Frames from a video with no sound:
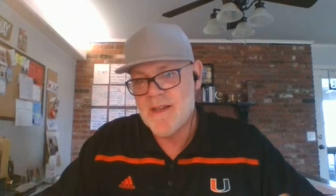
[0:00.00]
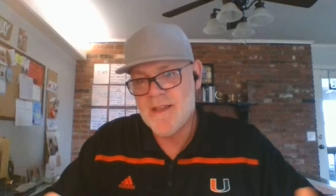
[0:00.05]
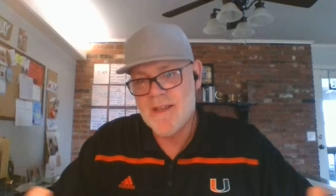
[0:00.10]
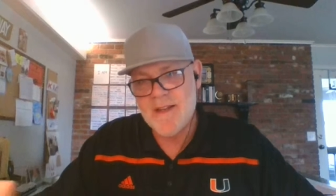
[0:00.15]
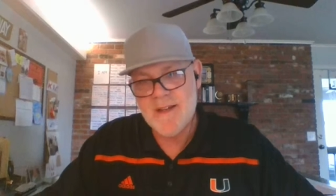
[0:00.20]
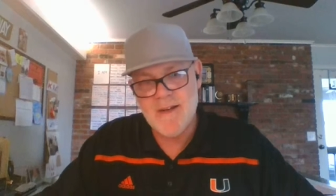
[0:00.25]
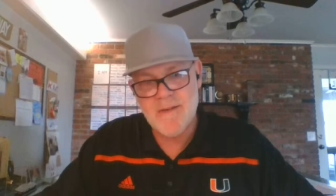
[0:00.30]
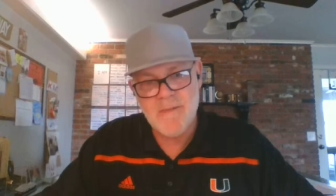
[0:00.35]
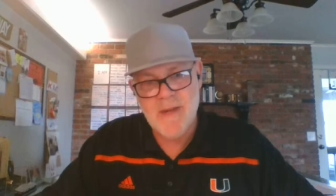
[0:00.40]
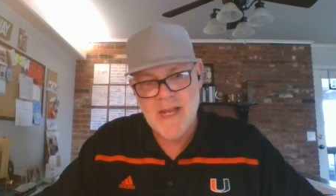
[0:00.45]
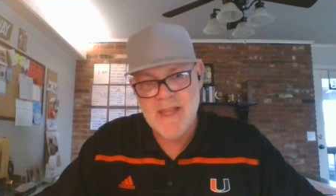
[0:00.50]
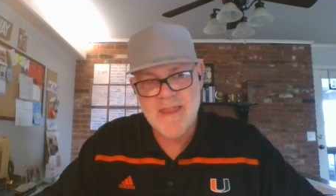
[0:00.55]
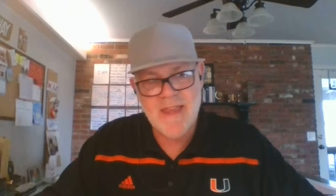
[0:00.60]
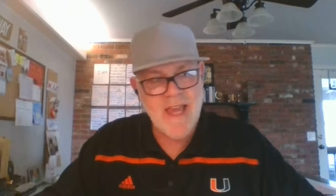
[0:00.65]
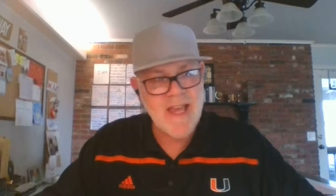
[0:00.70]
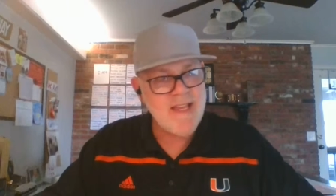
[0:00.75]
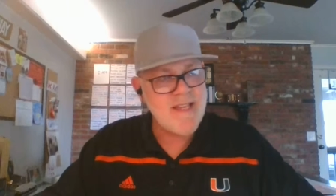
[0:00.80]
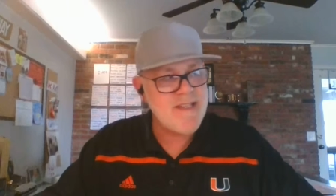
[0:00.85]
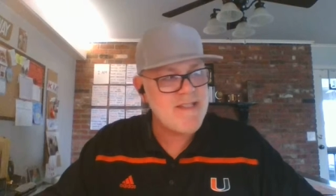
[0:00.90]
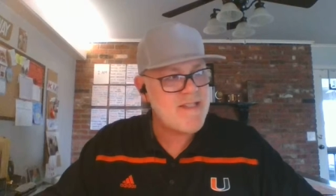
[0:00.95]
you know, my
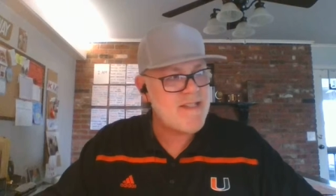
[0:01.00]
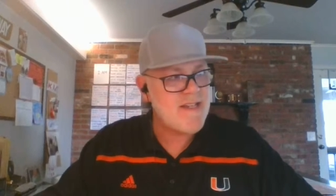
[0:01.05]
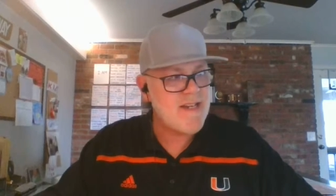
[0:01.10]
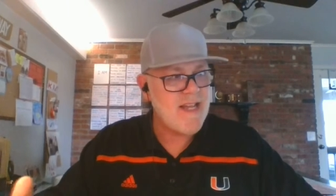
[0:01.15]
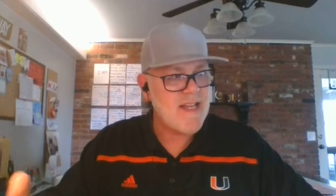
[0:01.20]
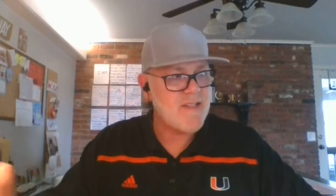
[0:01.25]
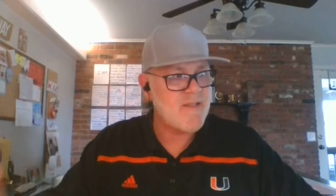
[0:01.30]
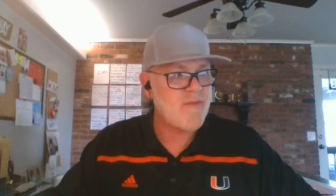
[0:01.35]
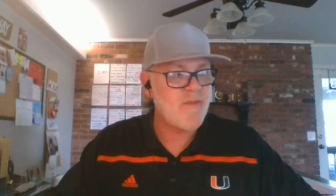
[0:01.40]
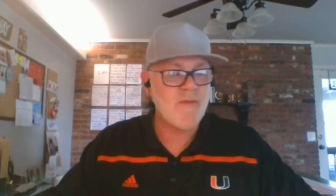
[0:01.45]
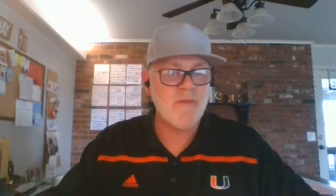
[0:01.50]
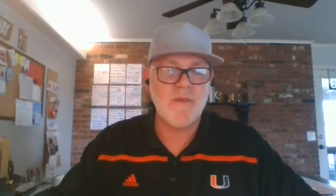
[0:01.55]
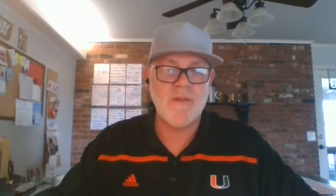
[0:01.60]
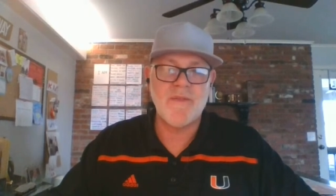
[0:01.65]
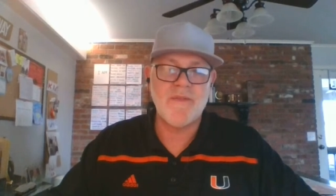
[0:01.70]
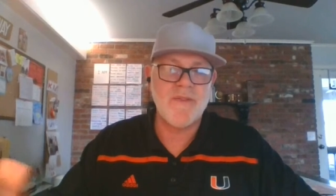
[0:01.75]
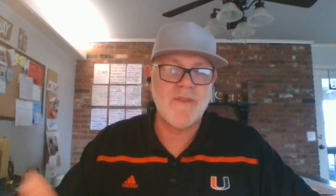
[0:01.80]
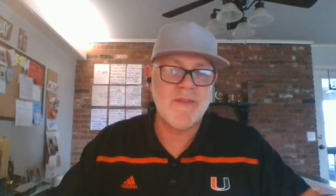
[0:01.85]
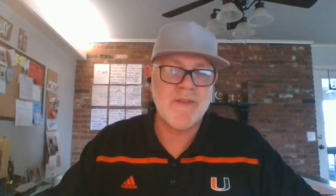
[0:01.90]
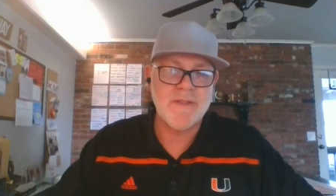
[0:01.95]
thank yous today is for
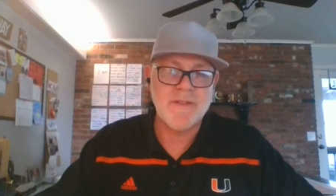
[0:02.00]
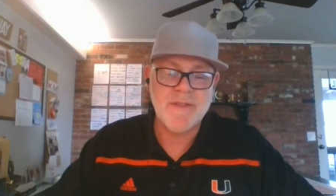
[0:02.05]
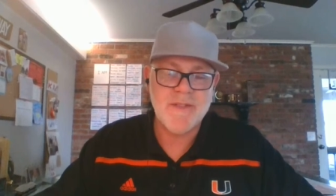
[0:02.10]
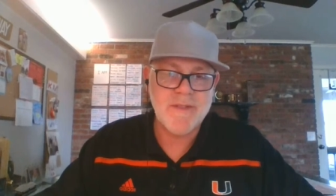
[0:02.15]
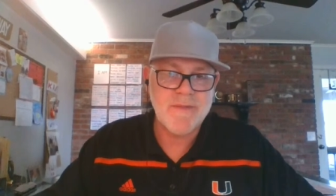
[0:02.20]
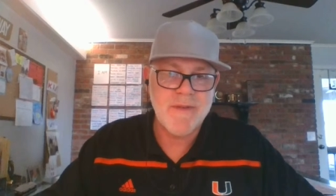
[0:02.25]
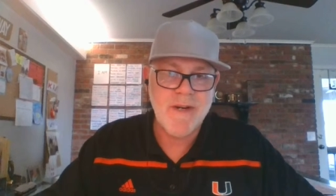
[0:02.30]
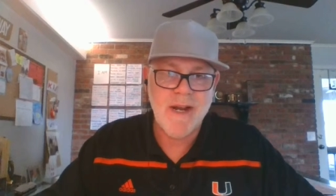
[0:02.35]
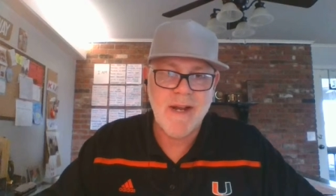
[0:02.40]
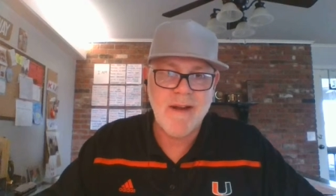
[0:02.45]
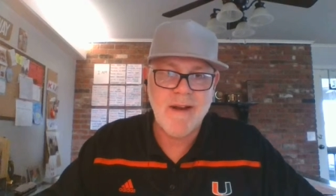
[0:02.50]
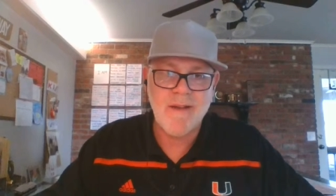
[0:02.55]
referrals, right?